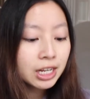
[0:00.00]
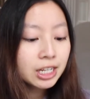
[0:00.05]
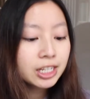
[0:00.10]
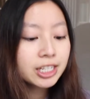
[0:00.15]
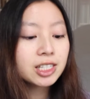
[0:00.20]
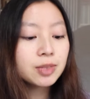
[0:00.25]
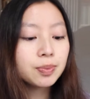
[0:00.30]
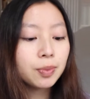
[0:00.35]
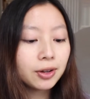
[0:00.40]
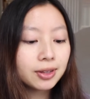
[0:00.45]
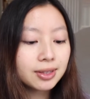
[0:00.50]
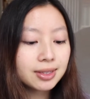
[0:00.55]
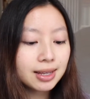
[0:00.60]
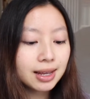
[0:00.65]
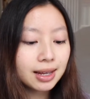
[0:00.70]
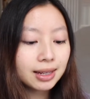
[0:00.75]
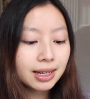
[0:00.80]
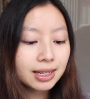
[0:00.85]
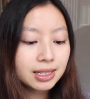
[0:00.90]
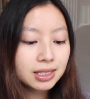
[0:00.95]
Spots
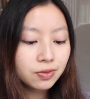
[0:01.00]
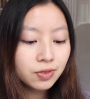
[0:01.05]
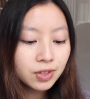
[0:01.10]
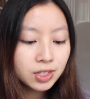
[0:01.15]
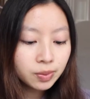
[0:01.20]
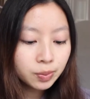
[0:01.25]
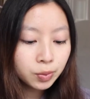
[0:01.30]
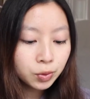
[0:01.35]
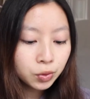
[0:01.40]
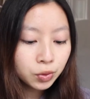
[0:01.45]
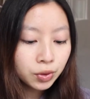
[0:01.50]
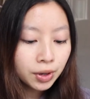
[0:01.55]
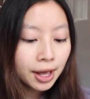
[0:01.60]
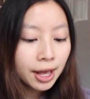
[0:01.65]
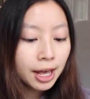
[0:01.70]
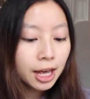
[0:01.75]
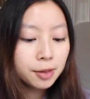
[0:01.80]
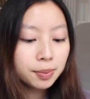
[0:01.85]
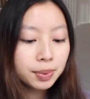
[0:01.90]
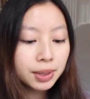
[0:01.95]
are less visible,
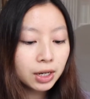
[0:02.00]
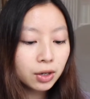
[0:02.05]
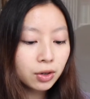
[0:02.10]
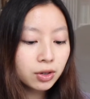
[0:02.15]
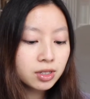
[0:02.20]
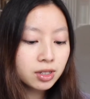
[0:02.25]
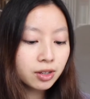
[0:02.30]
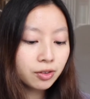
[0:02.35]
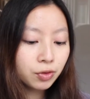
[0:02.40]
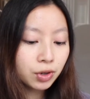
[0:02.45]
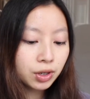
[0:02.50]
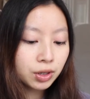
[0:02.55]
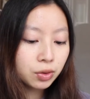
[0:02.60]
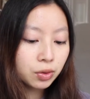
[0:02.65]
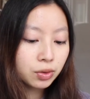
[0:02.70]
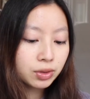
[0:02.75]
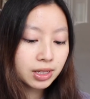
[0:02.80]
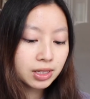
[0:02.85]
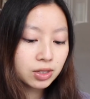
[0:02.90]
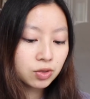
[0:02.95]
appearance of
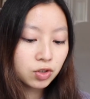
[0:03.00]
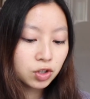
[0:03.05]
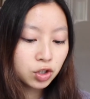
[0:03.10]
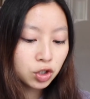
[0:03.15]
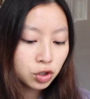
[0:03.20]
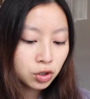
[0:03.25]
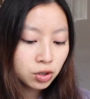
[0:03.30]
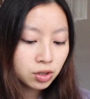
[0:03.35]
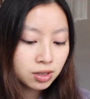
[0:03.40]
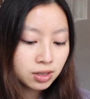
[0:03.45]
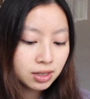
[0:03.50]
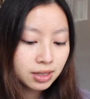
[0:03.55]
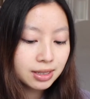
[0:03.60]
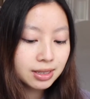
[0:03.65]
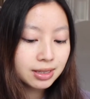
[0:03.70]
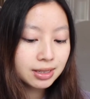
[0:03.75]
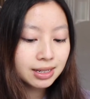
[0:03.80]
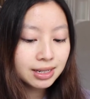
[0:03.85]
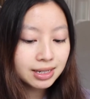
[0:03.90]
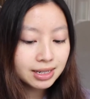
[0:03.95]
wrinkles is reduced,
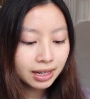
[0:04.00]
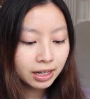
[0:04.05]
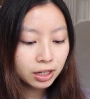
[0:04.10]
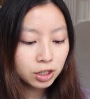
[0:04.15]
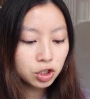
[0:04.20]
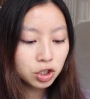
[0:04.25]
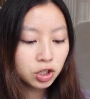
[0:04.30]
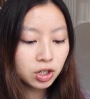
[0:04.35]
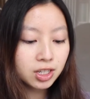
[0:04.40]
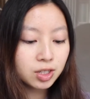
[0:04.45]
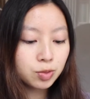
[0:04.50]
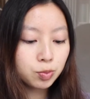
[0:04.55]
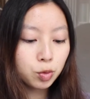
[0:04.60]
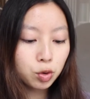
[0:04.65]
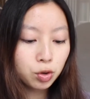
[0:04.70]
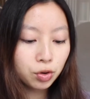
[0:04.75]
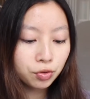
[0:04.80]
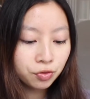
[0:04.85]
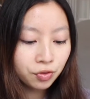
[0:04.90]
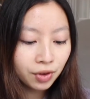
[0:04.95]
skin texture is
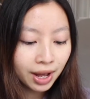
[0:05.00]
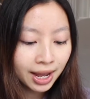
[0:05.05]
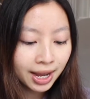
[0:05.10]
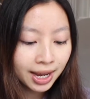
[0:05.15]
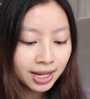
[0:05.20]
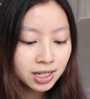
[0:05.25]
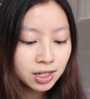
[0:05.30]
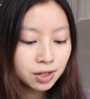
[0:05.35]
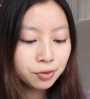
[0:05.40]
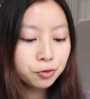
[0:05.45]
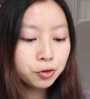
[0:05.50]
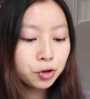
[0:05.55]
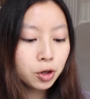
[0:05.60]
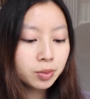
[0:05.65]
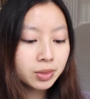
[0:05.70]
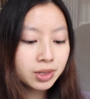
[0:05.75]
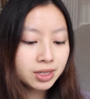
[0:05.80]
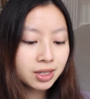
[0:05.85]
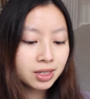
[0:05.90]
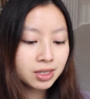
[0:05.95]
more refined,
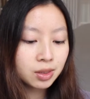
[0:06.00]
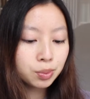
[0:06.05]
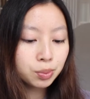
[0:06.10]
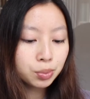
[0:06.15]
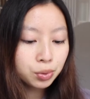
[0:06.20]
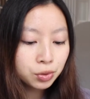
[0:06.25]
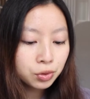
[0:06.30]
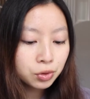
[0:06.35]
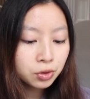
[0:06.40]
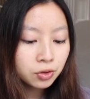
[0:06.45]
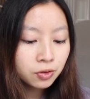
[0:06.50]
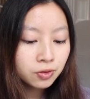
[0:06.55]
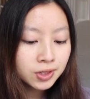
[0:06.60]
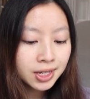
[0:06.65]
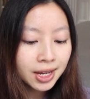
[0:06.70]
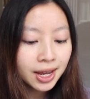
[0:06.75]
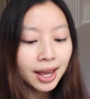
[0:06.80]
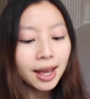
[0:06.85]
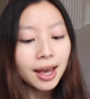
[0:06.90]
firmness is improved,